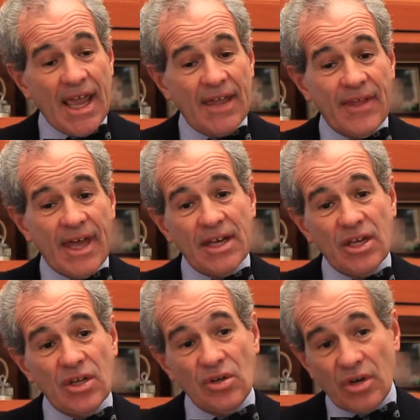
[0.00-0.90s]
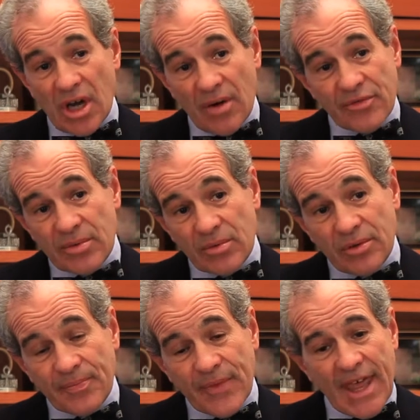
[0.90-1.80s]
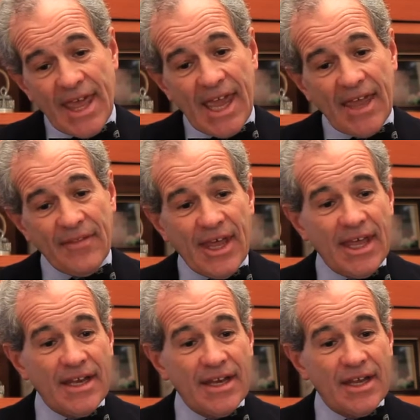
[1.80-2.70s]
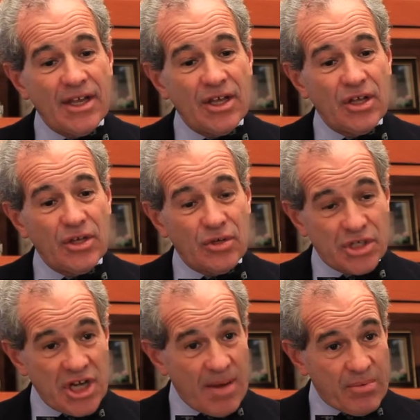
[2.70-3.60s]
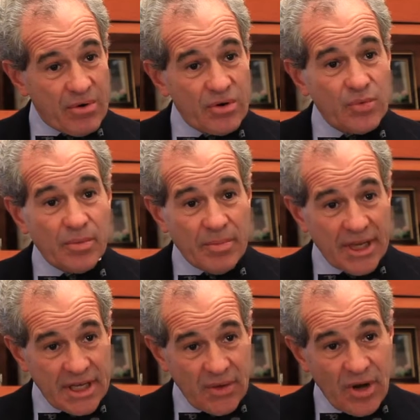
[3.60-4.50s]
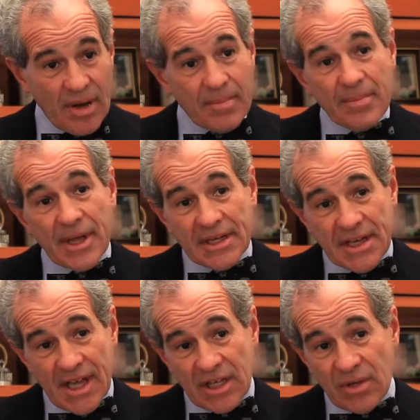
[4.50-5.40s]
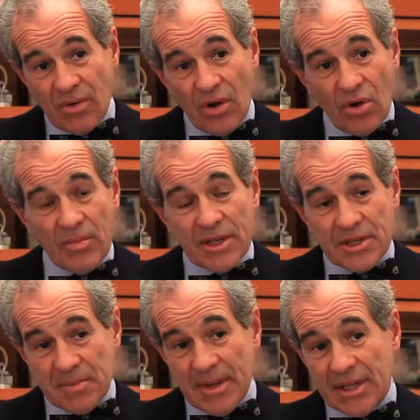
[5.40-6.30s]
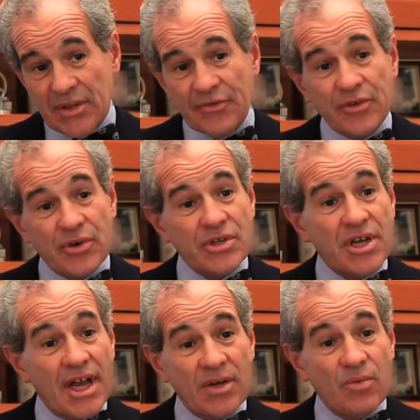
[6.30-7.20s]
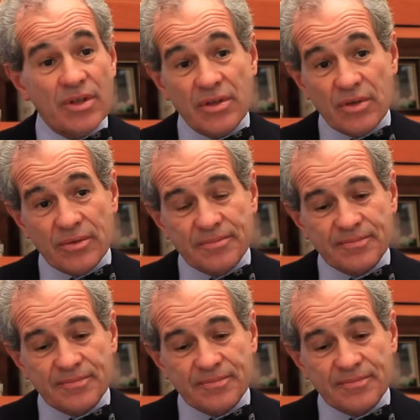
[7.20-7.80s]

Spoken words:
and that you're comfortable, and then your chaperone will pick you up and take you home and spend the first night with you.